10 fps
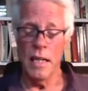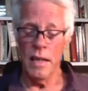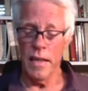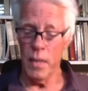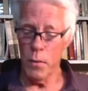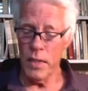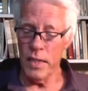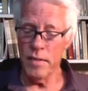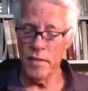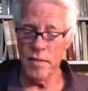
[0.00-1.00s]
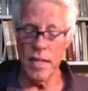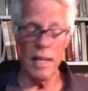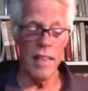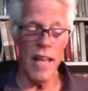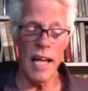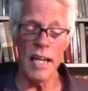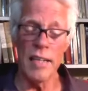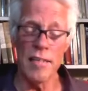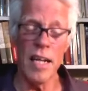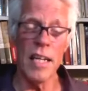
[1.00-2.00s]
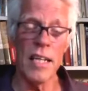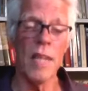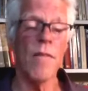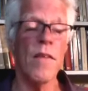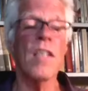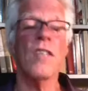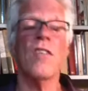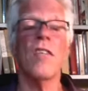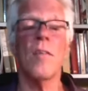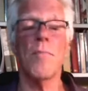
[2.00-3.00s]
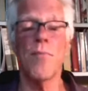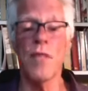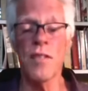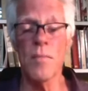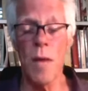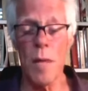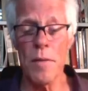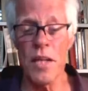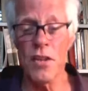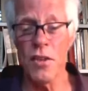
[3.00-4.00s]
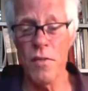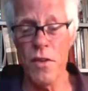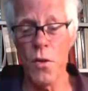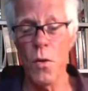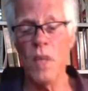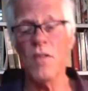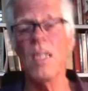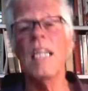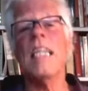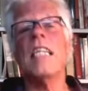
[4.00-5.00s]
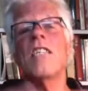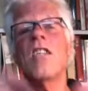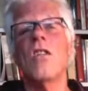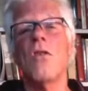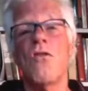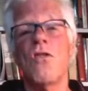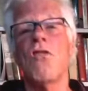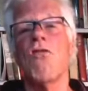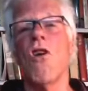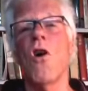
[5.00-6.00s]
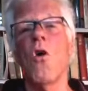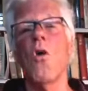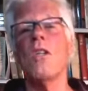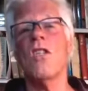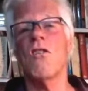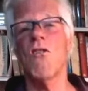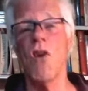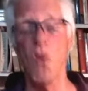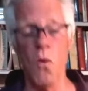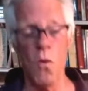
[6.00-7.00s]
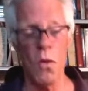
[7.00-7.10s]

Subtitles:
then we need to say that is not yet finished. As the prison population of the U.S. continues to grow and to grow.